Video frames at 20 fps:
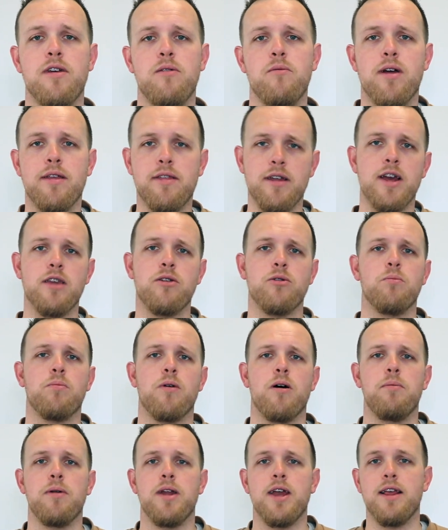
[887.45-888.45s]
In residential
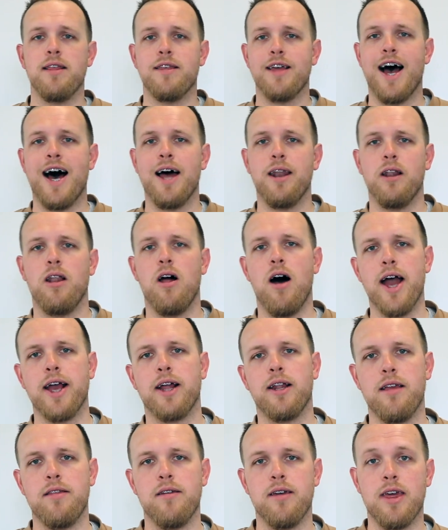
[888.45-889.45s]
property, it's
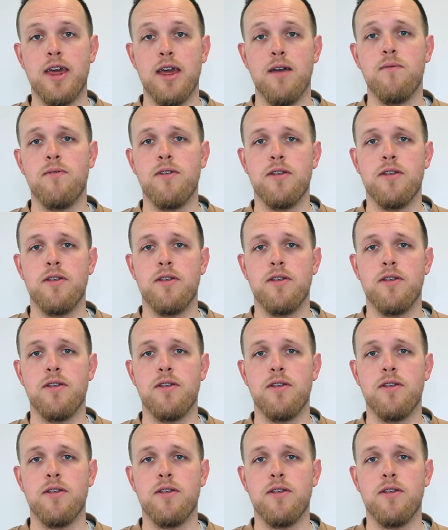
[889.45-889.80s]
unlikely to give